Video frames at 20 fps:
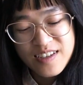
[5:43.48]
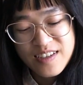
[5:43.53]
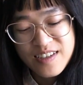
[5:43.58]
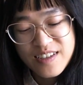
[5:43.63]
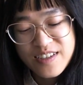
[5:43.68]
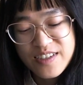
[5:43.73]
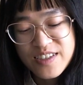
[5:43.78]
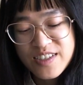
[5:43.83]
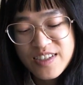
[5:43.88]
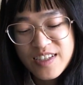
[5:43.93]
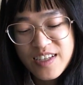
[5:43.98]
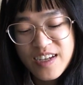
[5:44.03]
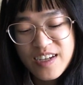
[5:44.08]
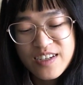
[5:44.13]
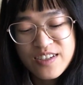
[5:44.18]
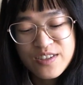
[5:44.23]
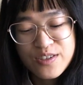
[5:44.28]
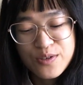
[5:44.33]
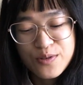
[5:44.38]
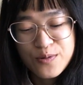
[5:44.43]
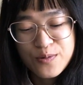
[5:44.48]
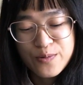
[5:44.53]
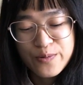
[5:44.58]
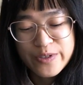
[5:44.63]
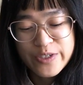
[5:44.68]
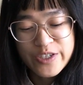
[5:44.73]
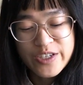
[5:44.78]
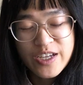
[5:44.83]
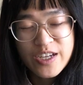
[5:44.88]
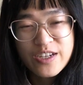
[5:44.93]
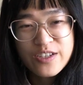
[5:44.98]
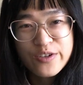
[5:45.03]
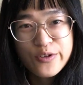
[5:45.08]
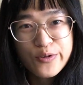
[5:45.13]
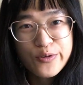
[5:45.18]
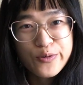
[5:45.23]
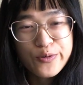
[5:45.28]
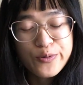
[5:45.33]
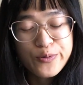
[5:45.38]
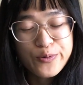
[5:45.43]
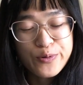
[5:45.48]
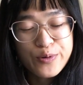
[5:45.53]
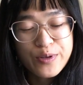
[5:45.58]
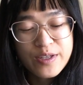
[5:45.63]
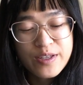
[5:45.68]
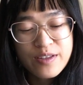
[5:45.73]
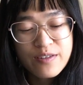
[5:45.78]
you just gotta do what you gotta do